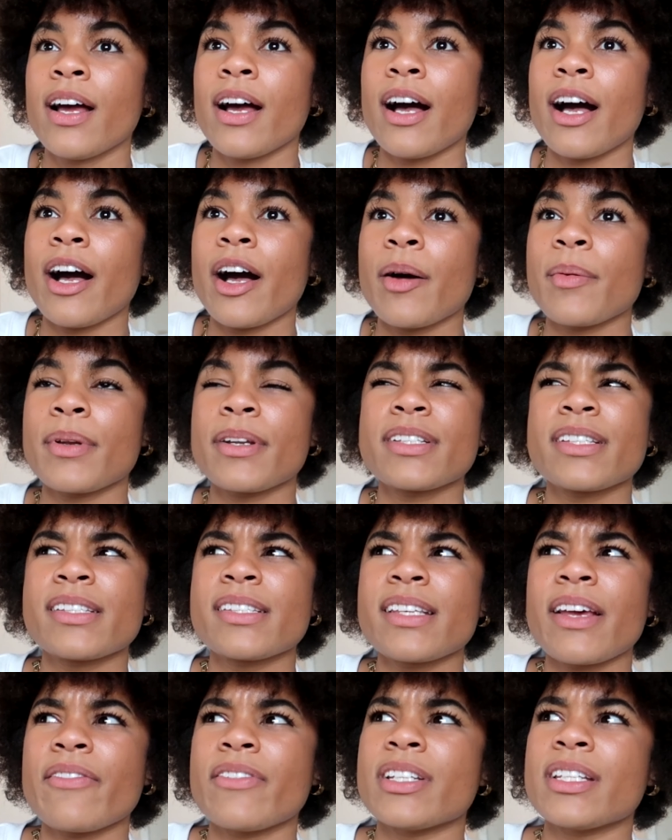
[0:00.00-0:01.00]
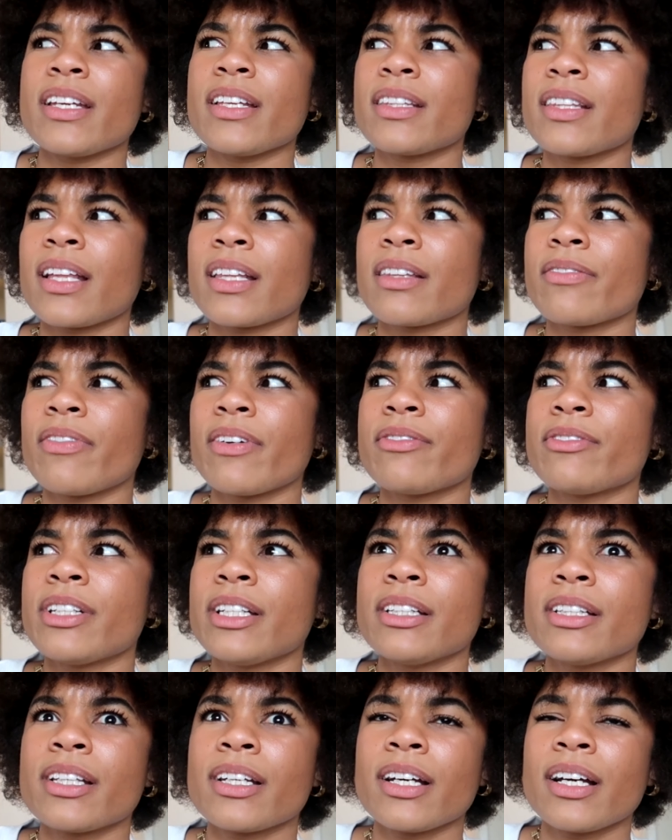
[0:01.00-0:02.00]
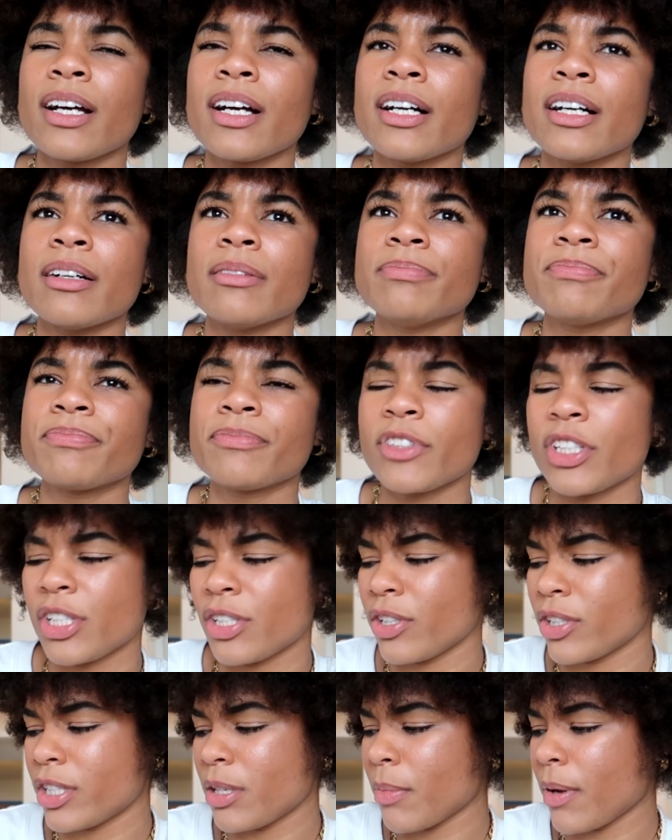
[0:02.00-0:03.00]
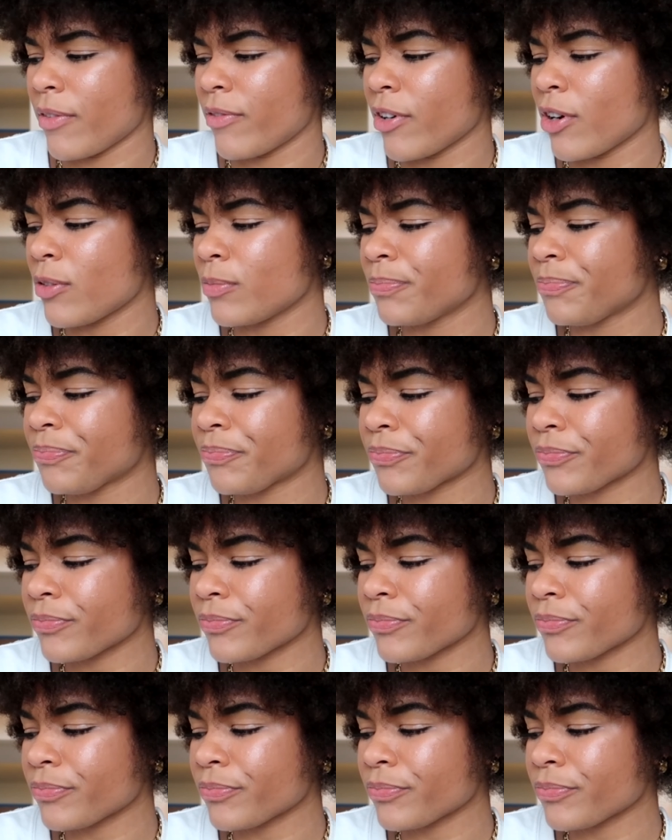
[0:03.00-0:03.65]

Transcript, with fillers: And it's the 17th, not the 15th. Just looked at my phone.